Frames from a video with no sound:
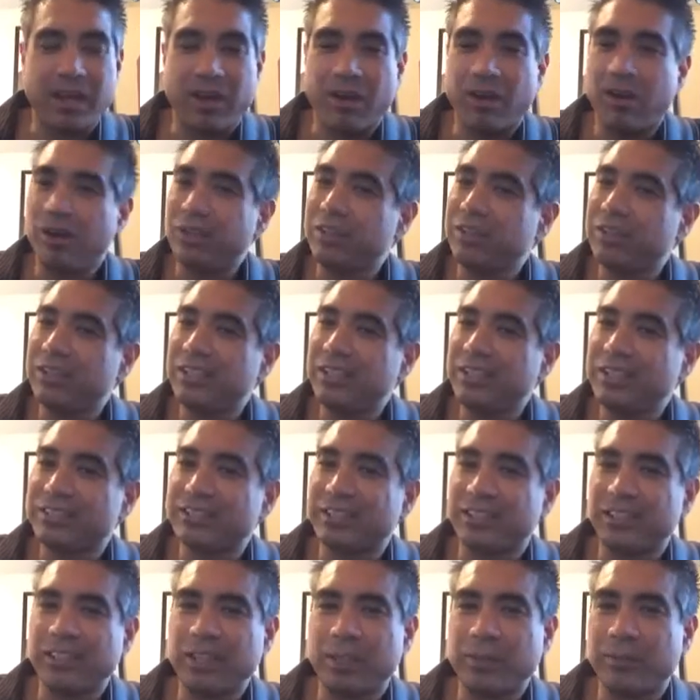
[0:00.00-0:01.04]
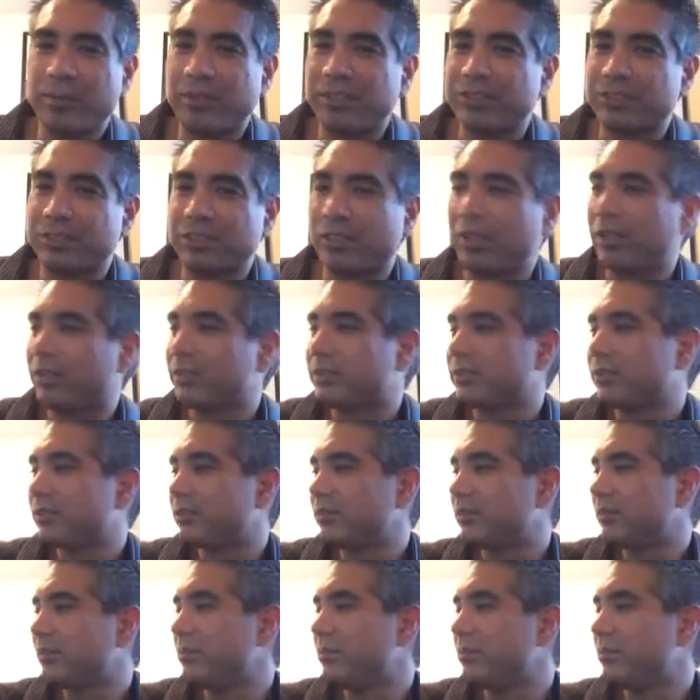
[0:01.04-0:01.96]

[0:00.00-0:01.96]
all you need is a little bit of salt.